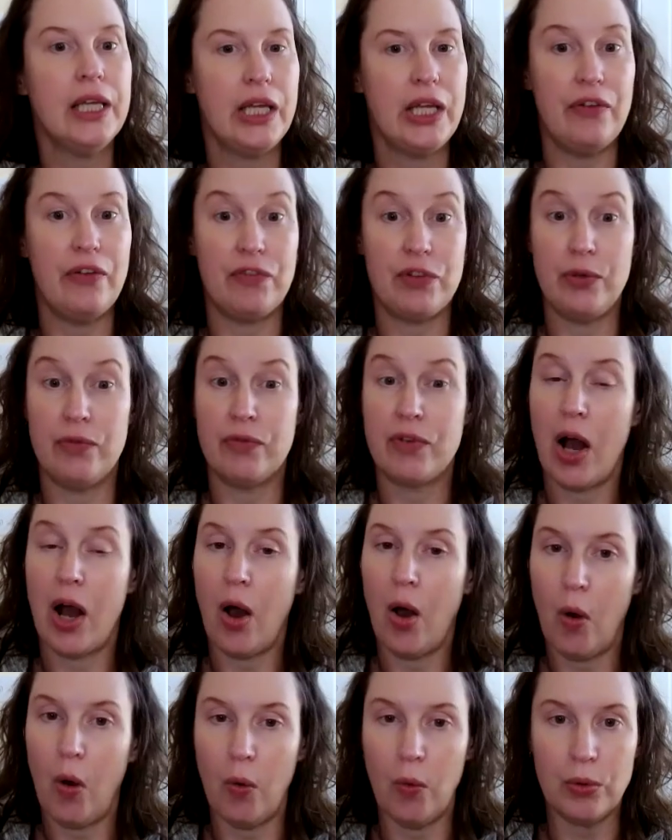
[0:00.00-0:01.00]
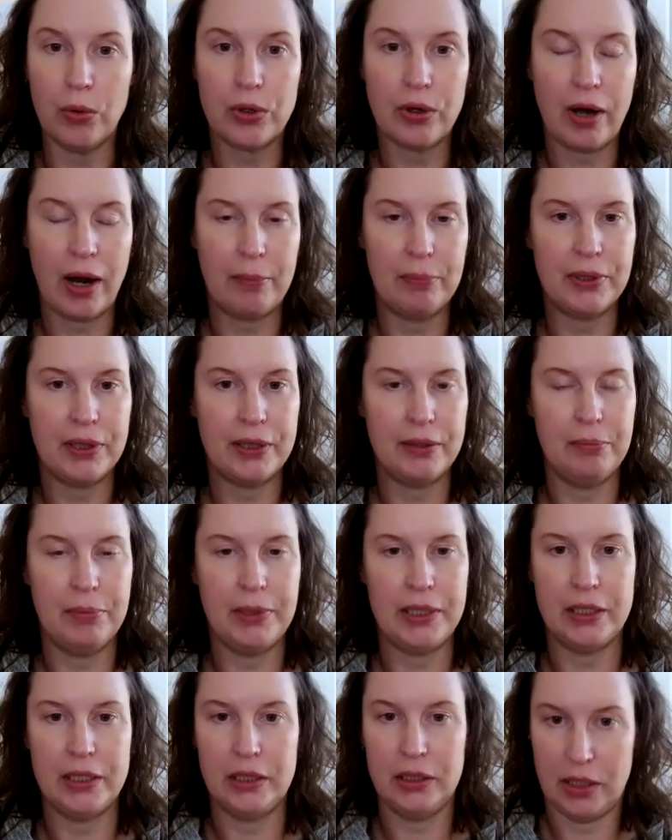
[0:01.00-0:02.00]
If you've got old crop in the
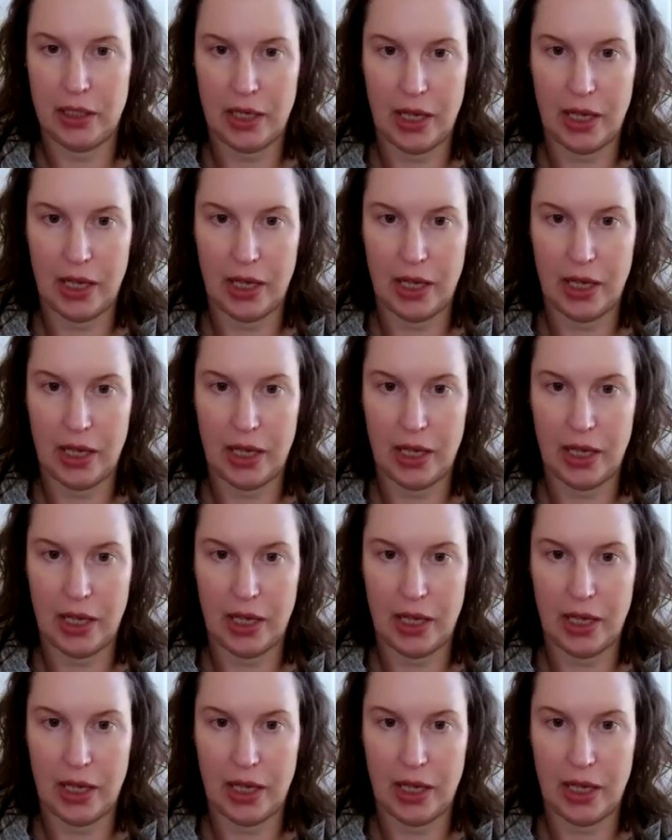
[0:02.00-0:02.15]
bin,